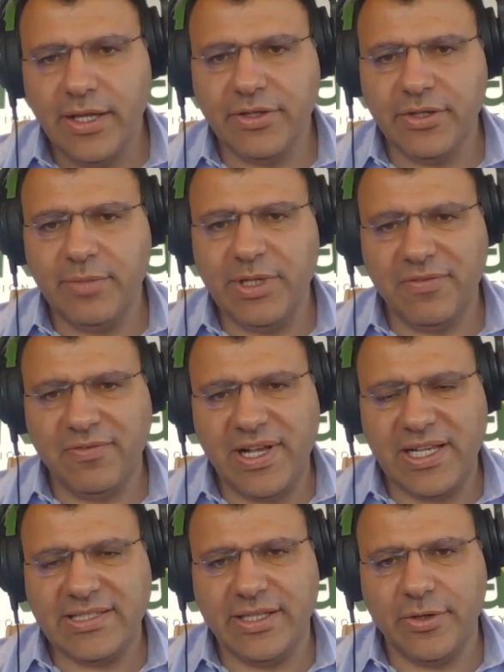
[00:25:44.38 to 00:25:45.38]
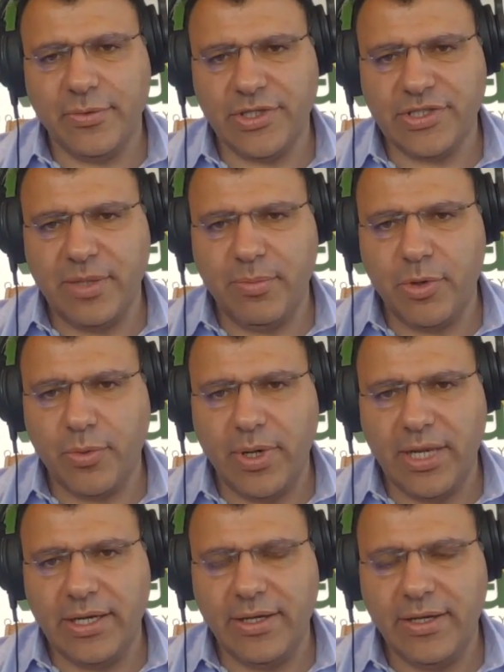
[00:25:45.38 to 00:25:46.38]
Intermittent fasting was number
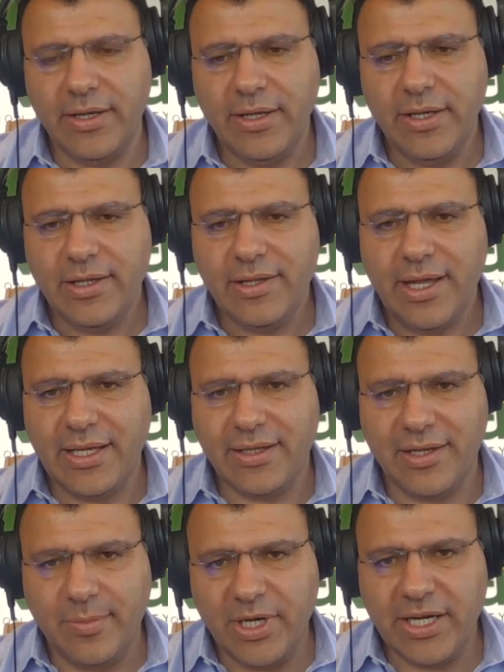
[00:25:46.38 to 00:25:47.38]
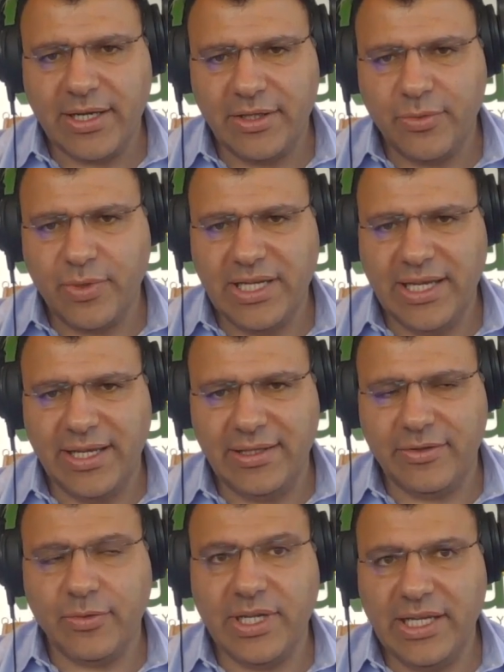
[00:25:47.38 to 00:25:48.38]
one diet in America
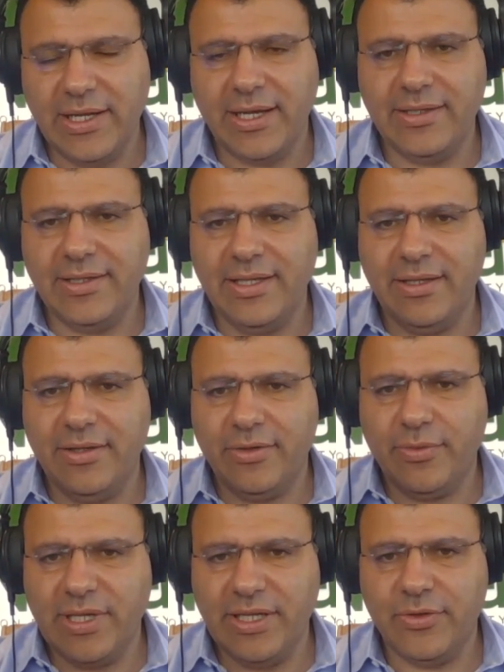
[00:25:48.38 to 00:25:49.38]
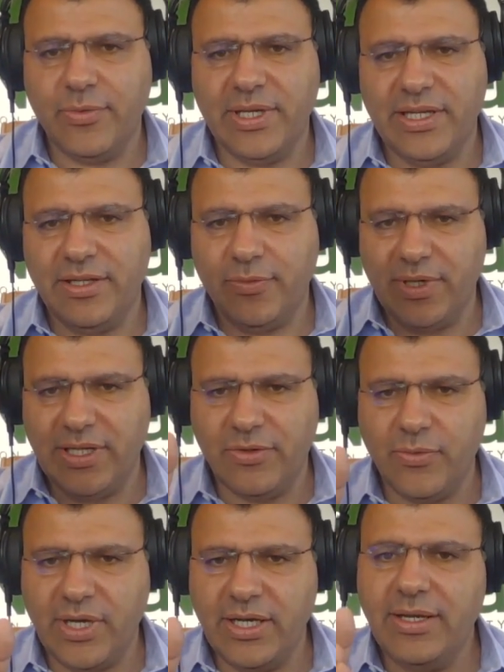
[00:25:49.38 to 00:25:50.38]
2019, 2020,
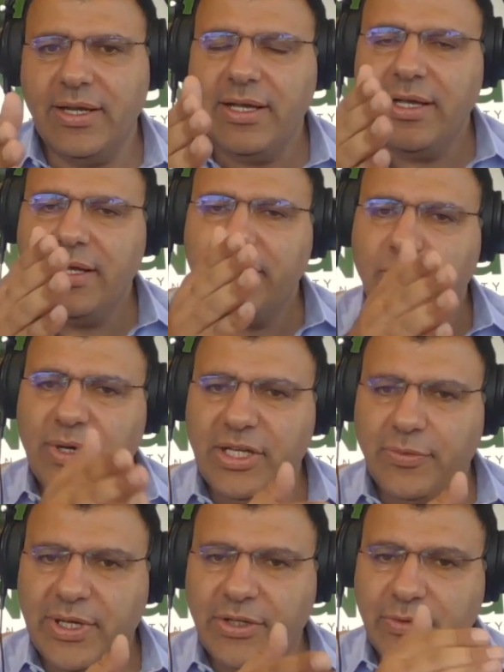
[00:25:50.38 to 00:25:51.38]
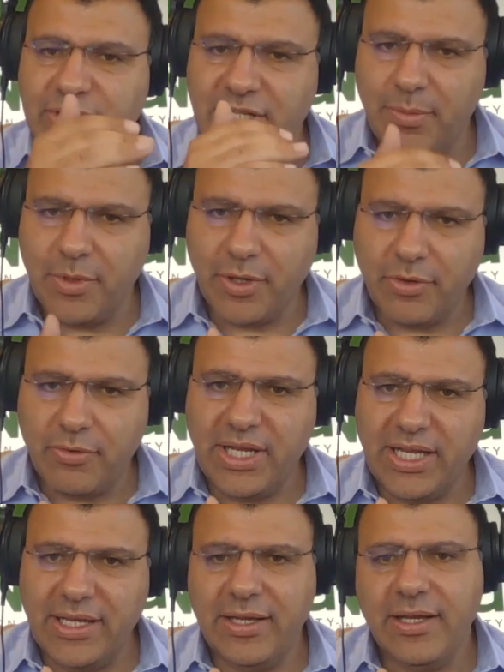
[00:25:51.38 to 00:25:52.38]
2021. 2022 is number
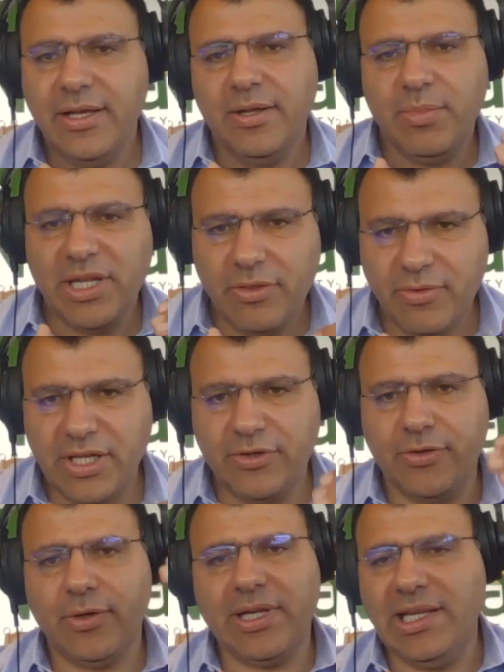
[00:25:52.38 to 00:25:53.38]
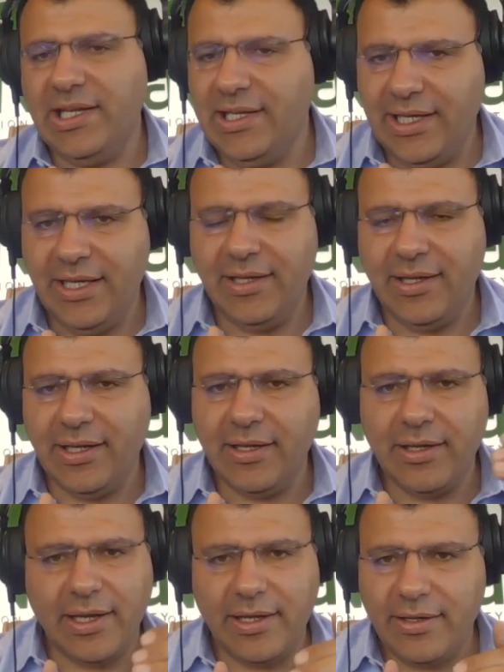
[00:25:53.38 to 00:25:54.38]
three, but three to clean
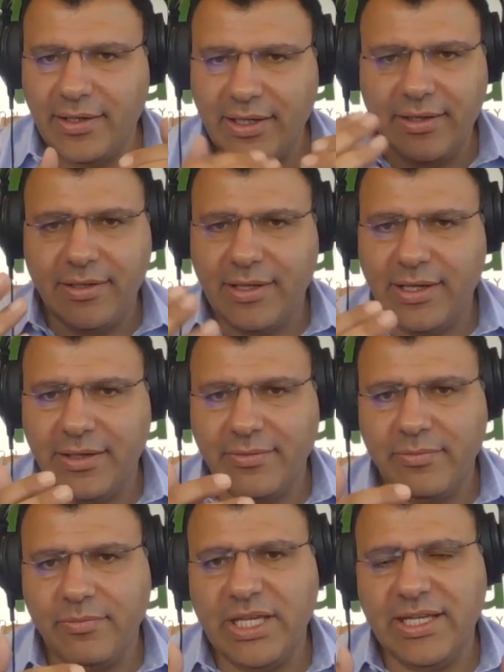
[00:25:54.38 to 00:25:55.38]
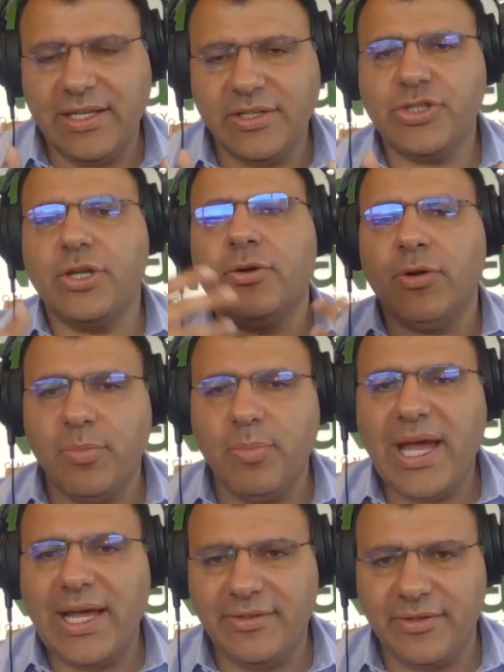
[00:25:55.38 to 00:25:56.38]
eating and meaning general
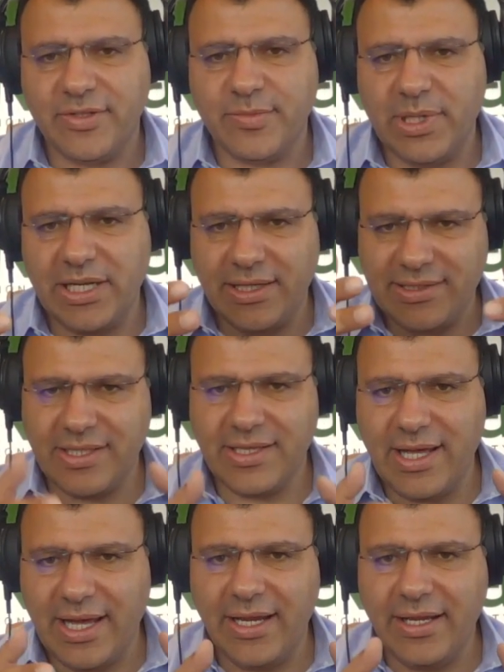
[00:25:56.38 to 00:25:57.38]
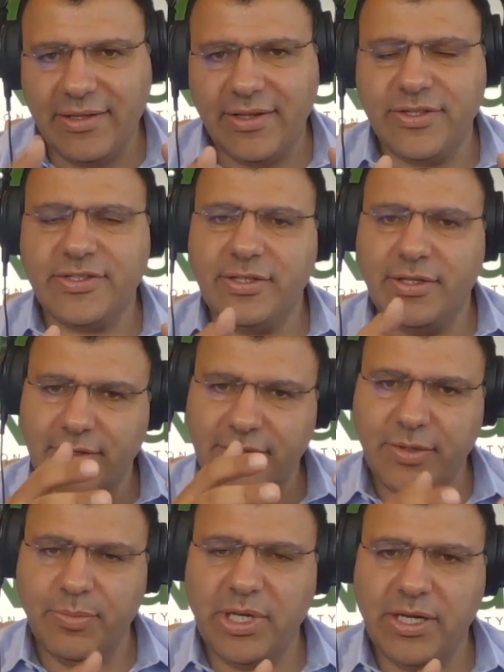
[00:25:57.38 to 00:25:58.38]
patterns. But as a diet, is still
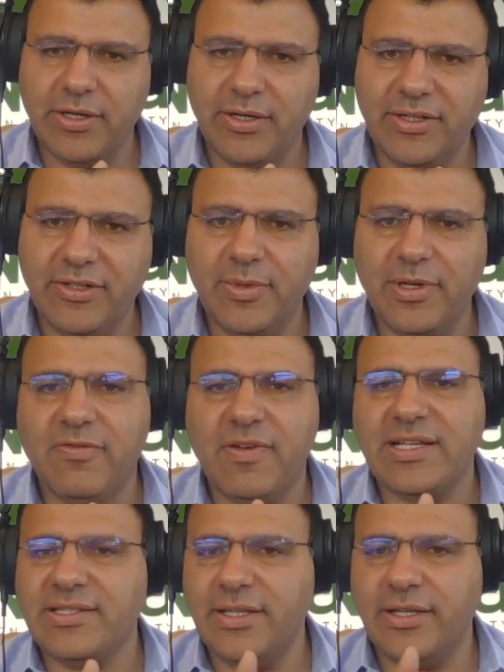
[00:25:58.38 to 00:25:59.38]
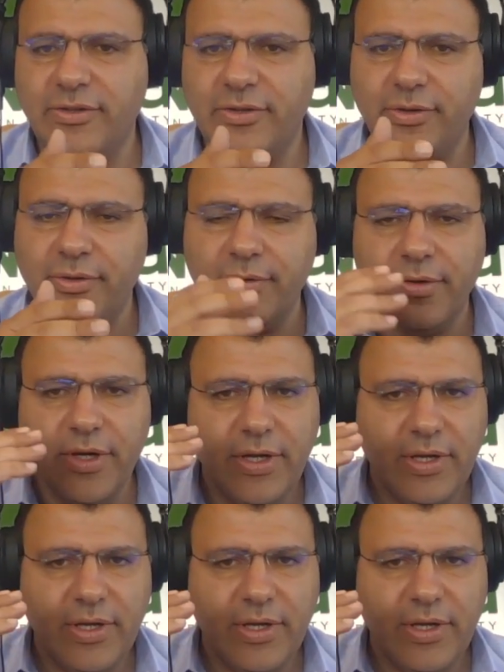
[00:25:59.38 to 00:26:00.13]
superior intermittent fasting to,